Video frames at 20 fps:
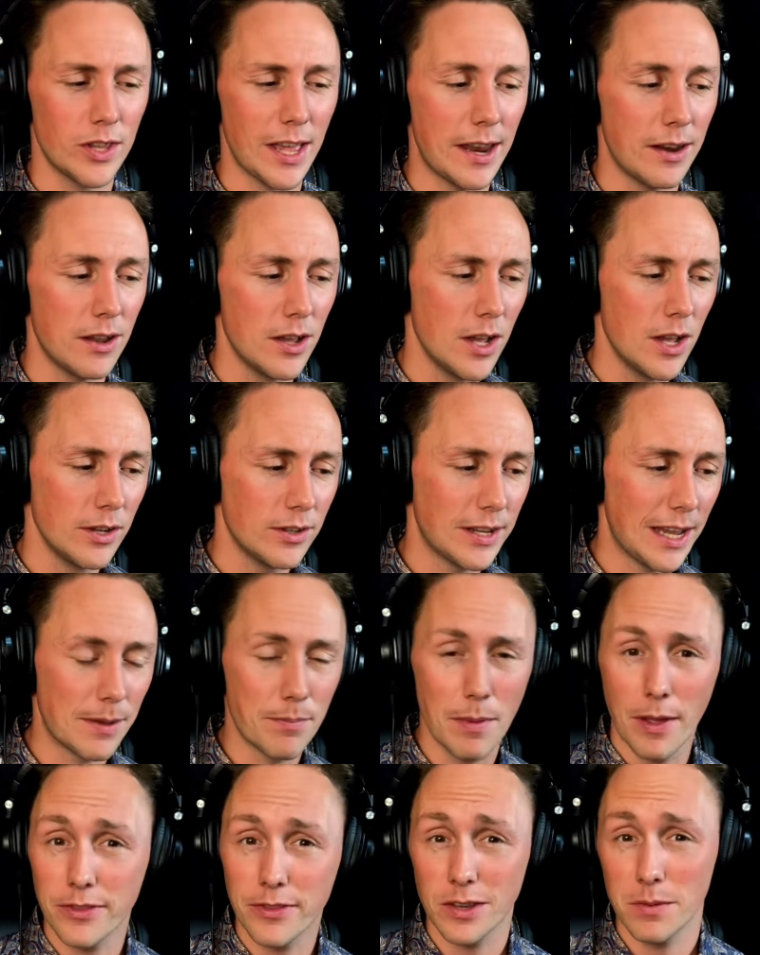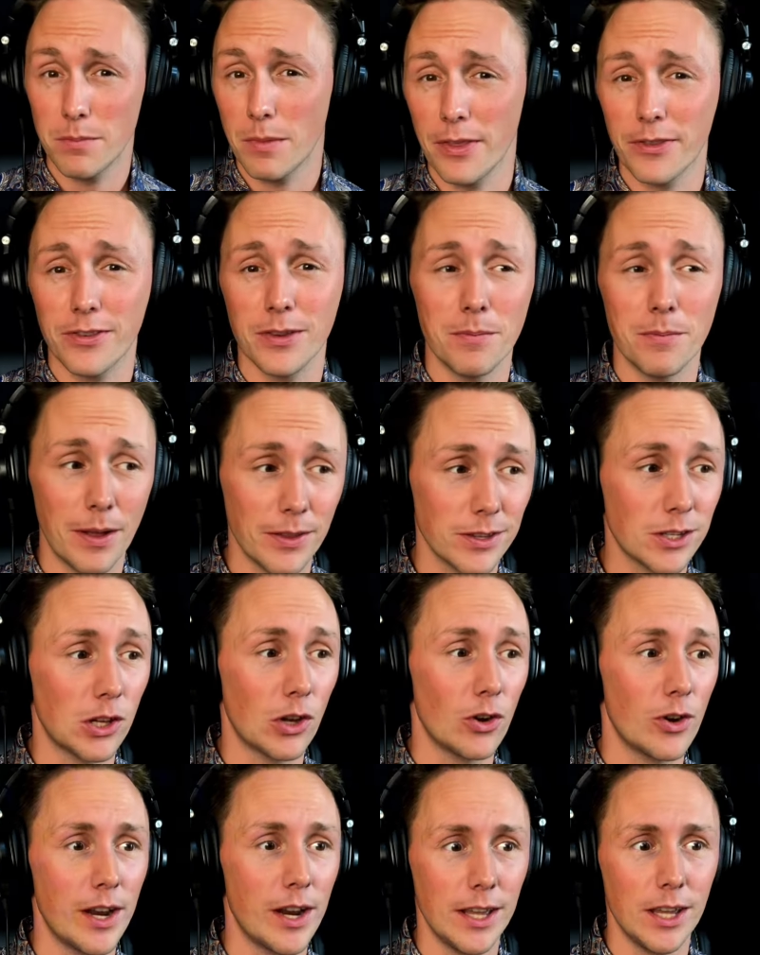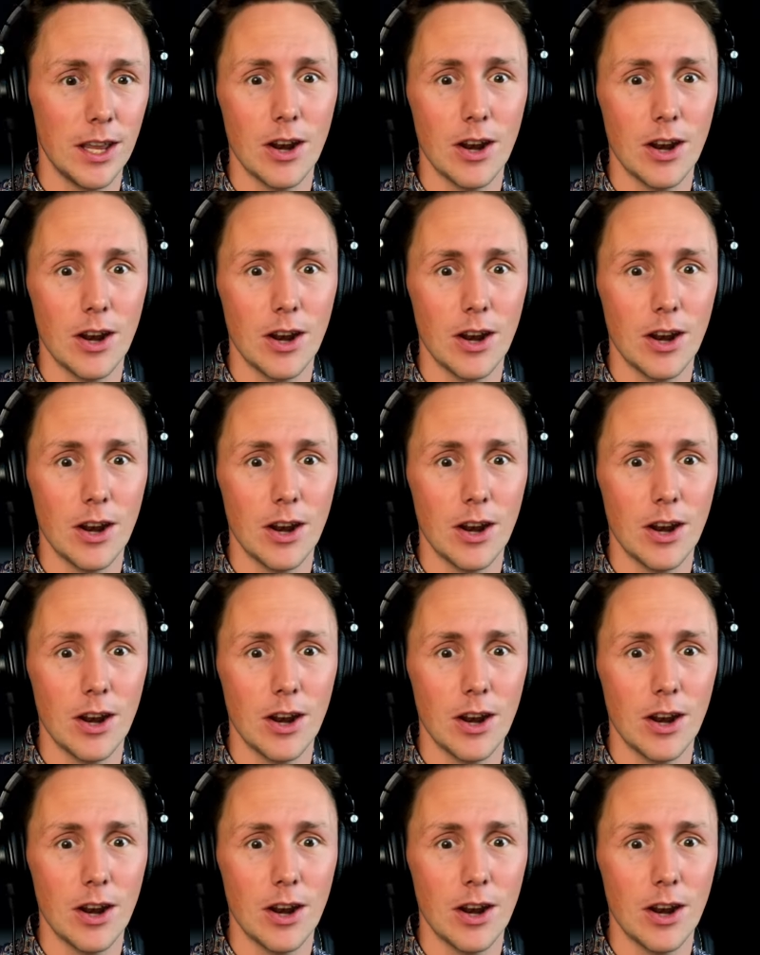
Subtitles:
that take months and months and months learning,